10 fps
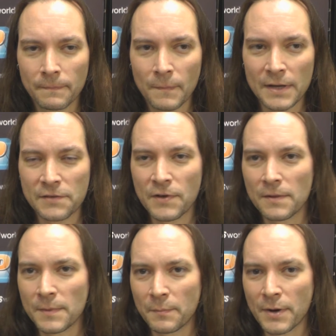My
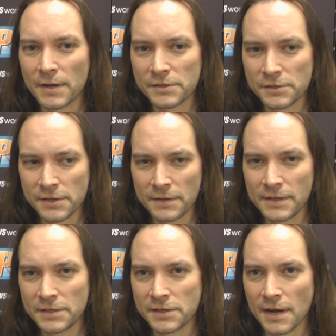development process on
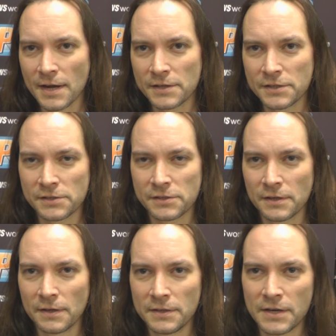these guys is
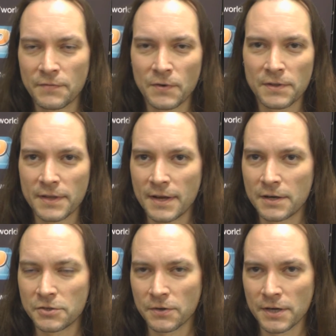different than
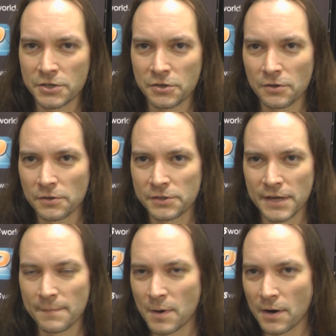a traditional,
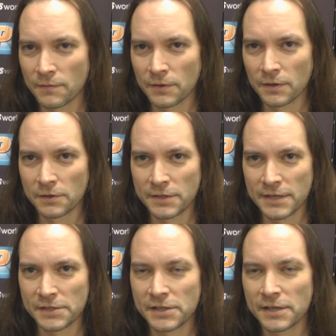say, Marvel or
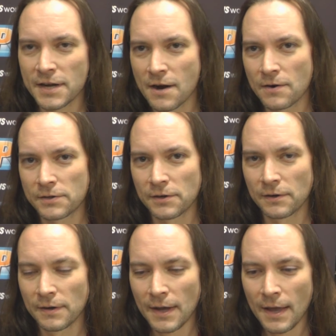DC
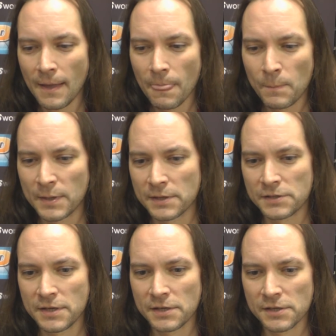character, because
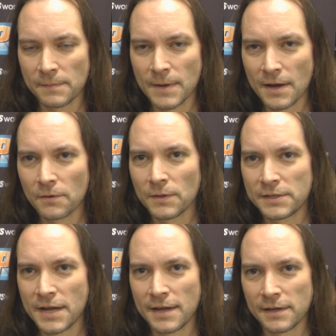these, I'm not only
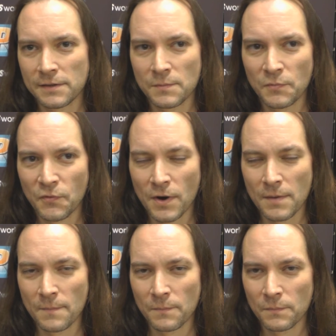taking them from